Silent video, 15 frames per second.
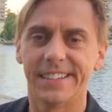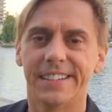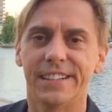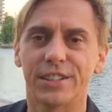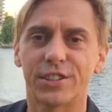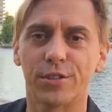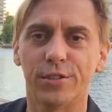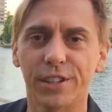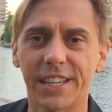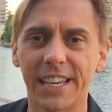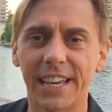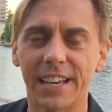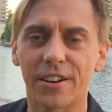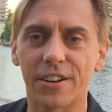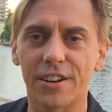So
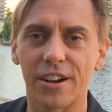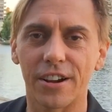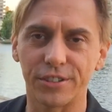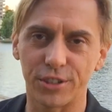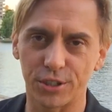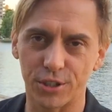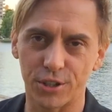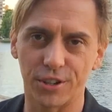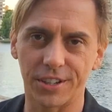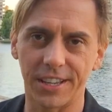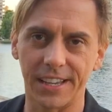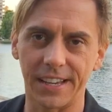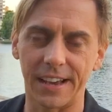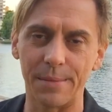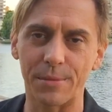looking at our conscious
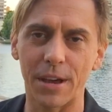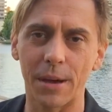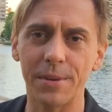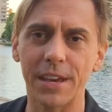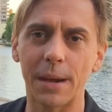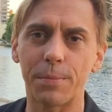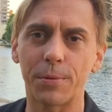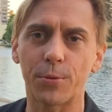cooking, I'm coming up with